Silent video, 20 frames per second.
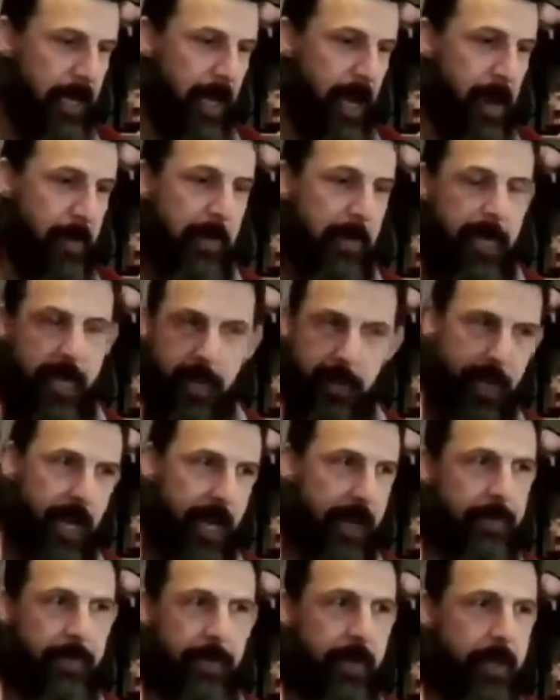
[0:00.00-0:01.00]
And because
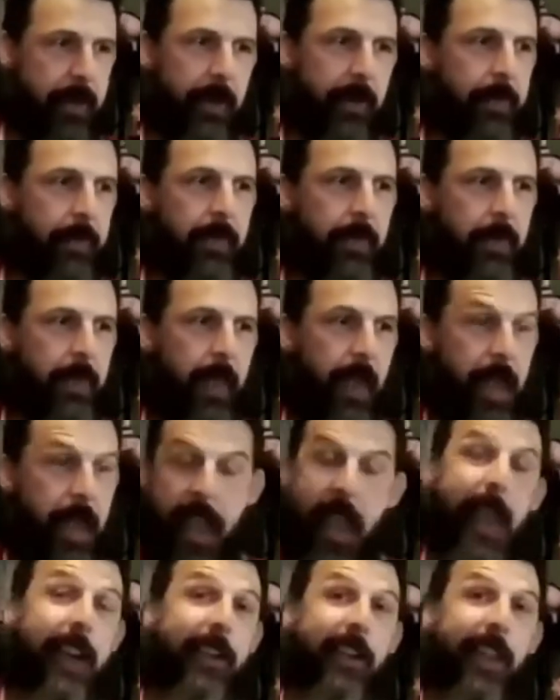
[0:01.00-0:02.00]
I
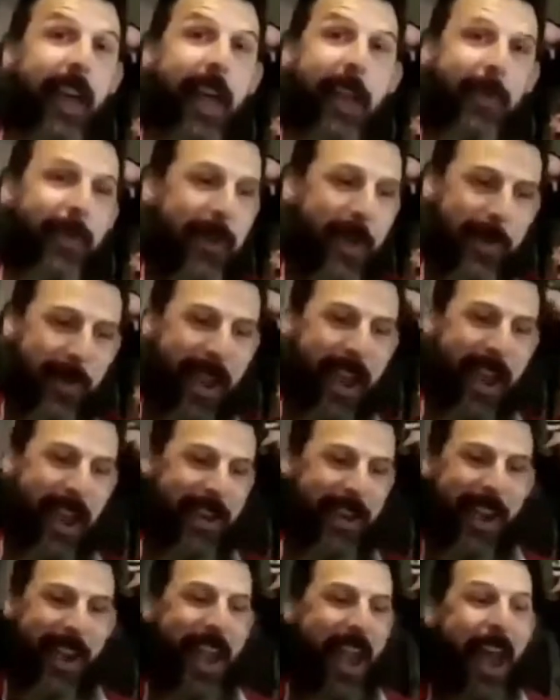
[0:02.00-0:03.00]
had a life
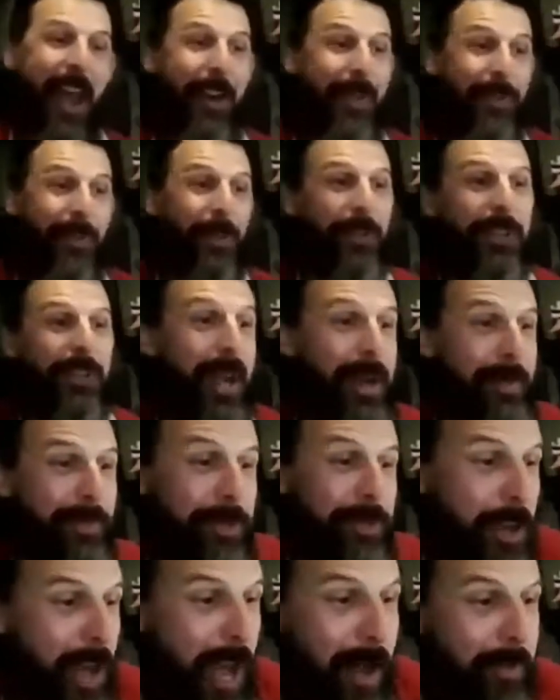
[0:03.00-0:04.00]
and I had a full-time
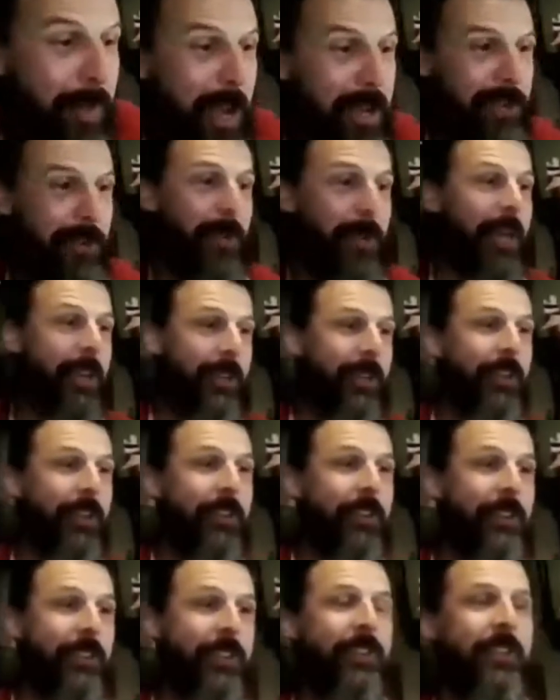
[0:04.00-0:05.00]
job, I knew I
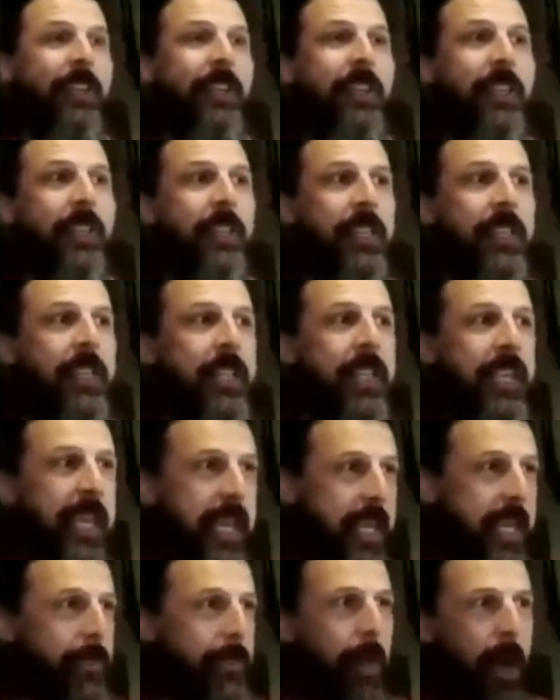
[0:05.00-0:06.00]
couldn't
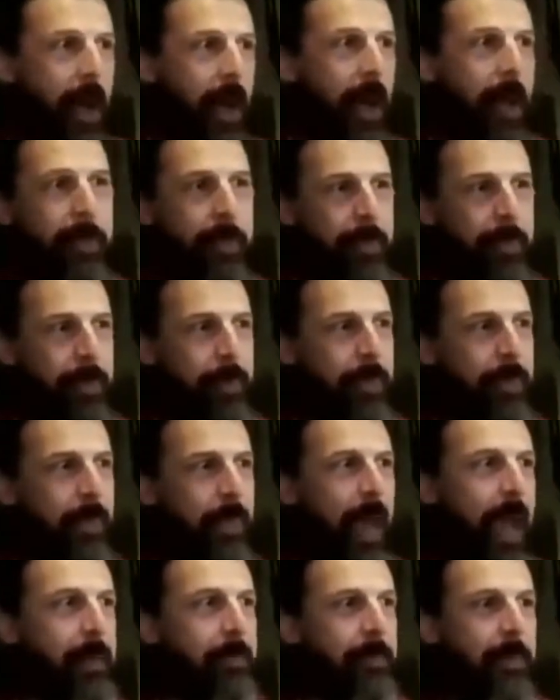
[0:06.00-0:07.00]
keep up
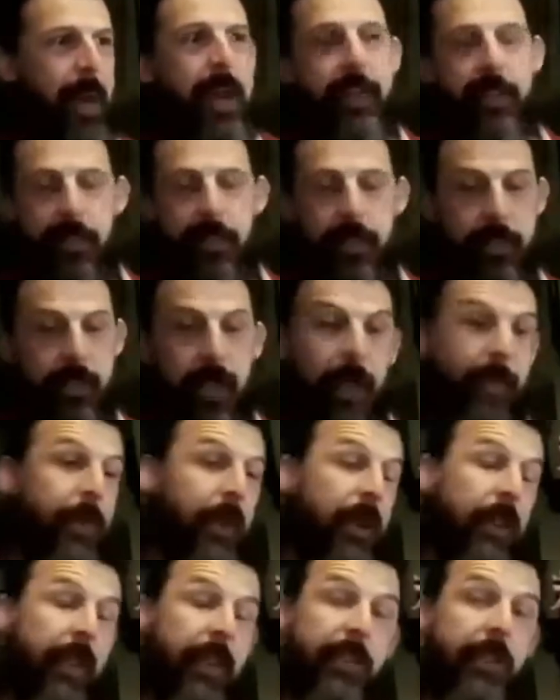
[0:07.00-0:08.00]
that pace
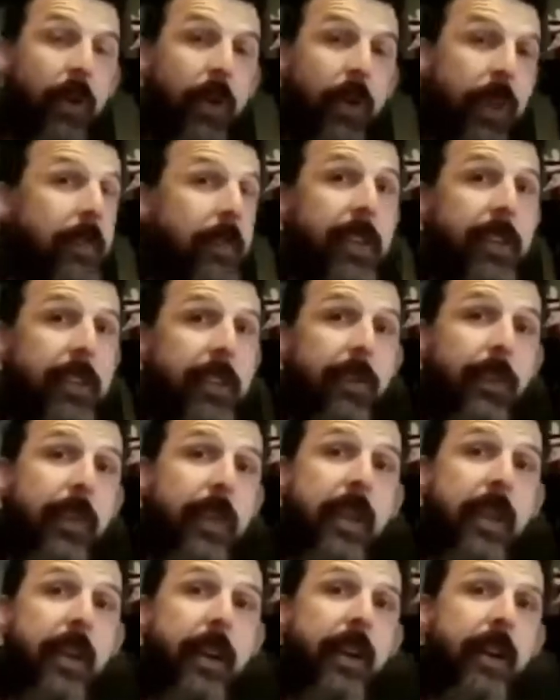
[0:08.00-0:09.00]
indefinitely. So I gave myself a
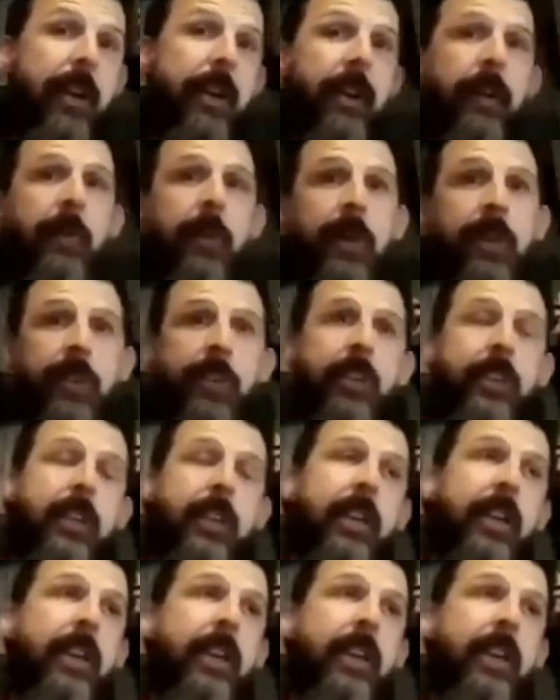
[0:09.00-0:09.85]
year. It was